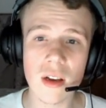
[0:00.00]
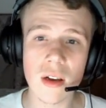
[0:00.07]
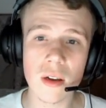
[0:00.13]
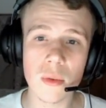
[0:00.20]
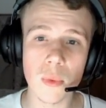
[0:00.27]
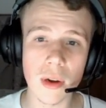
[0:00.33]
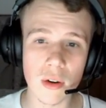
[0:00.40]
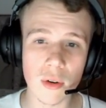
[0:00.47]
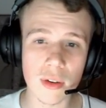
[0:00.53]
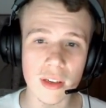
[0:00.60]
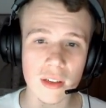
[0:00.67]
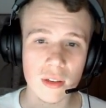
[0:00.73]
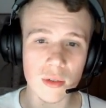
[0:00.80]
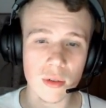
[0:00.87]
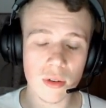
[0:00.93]
you're
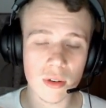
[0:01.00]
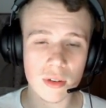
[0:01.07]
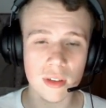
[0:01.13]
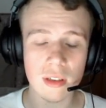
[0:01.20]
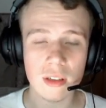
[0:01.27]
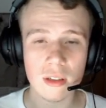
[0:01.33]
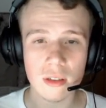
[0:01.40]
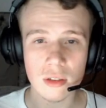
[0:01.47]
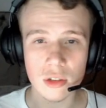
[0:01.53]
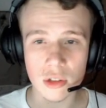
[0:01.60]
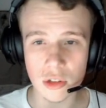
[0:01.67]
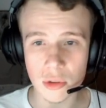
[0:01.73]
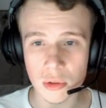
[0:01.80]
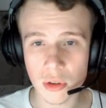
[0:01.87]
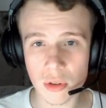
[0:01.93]
unlocking
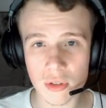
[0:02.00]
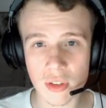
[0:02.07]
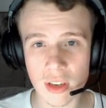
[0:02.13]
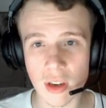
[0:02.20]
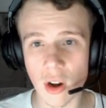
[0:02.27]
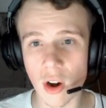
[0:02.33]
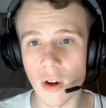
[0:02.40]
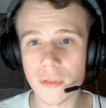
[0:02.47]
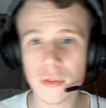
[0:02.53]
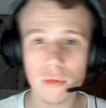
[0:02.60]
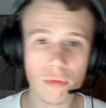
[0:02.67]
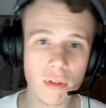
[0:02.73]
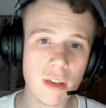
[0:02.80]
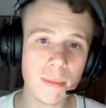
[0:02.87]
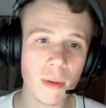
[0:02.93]
new content after
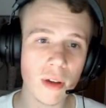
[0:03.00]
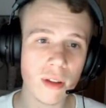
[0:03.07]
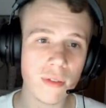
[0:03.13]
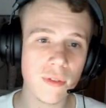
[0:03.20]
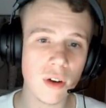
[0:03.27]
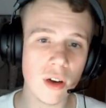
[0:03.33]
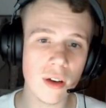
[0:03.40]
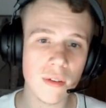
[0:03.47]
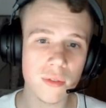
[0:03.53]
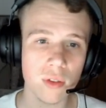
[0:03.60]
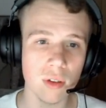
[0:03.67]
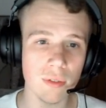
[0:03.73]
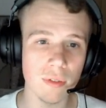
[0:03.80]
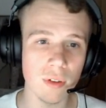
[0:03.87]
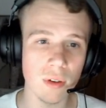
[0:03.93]
Rebirth 5,
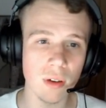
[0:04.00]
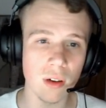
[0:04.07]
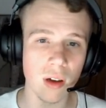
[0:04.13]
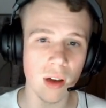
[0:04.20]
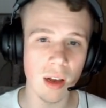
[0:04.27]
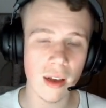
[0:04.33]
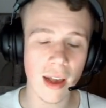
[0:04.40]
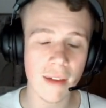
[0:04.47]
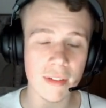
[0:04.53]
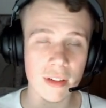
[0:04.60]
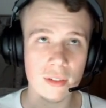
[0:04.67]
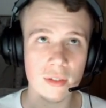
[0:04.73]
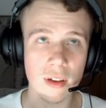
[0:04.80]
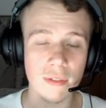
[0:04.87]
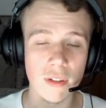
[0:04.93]
so for having
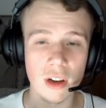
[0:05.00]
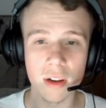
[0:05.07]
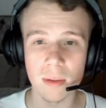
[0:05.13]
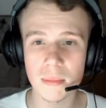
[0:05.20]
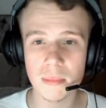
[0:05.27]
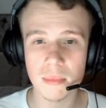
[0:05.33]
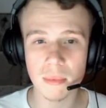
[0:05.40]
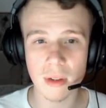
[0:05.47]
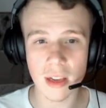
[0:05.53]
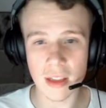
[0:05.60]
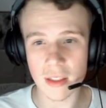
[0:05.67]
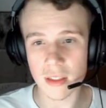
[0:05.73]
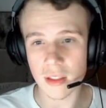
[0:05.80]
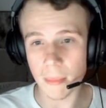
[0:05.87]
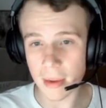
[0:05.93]
stuff up
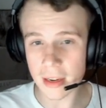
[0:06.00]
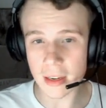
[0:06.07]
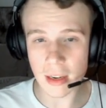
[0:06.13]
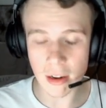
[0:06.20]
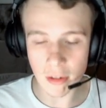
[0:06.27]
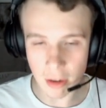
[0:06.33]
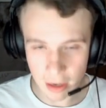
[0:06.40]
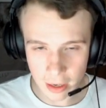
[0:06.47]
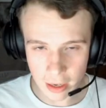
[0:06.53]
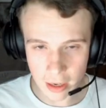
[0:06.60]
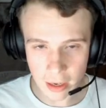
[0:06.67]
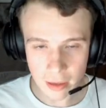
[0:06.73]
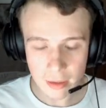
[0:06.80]
in the main area here,